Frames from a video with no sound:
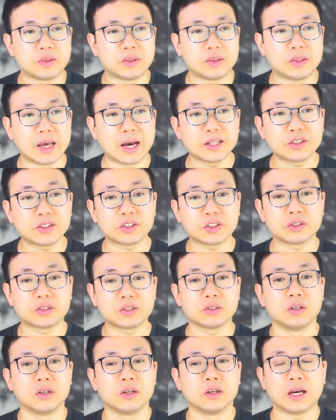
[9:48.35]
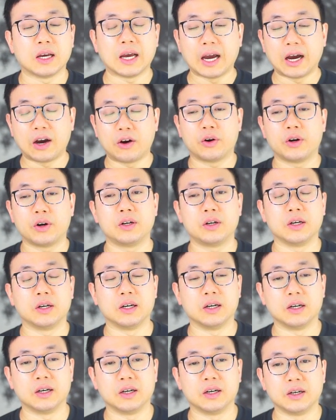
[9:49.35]
that's our
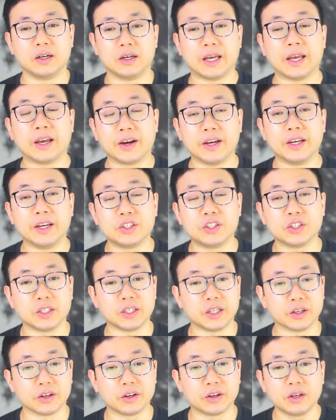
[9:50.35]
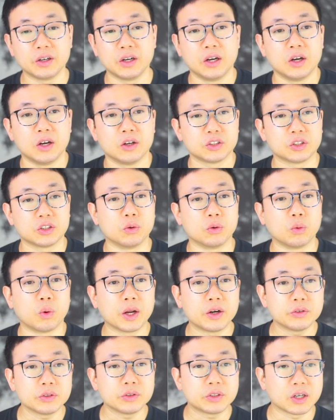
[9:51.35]
AI agent here. So why
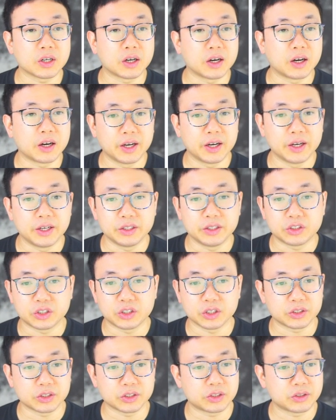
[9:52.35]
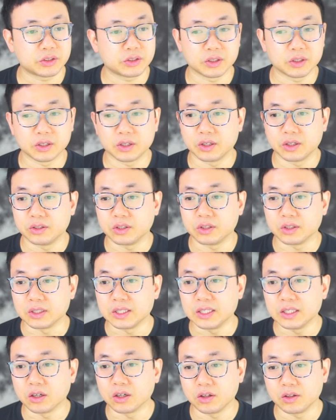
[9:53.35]
don't I just
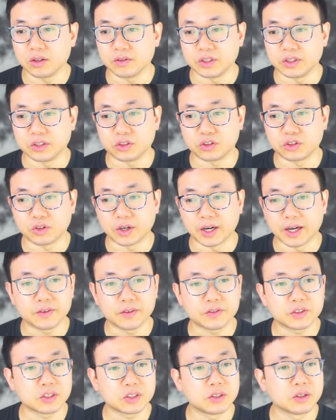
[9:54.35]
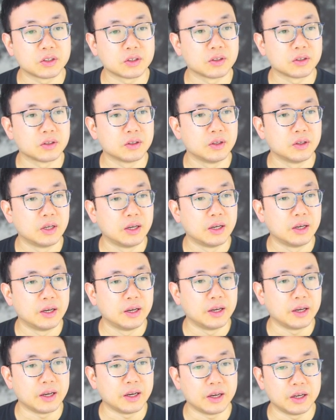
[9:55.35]
delete all of these drafts,
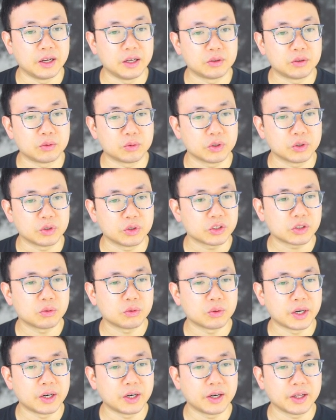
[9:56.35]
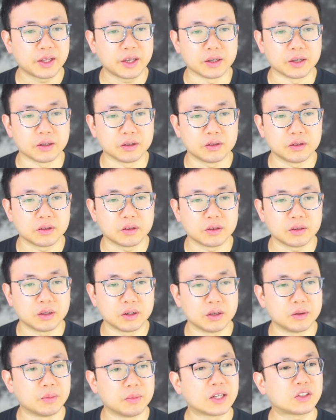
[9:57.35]
and we're just going to run it again.
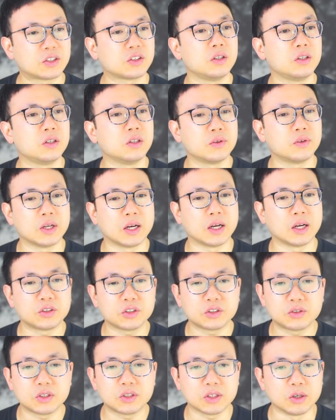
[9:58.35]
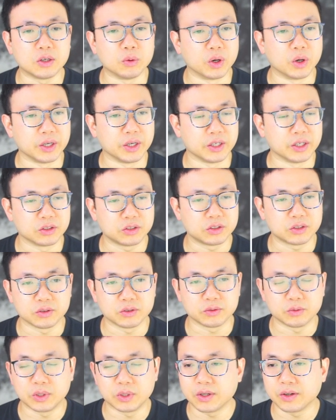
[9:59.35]
Actually, you know what? I'll just delete one here so
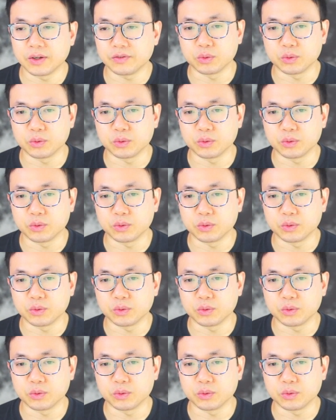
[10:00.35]
we don't have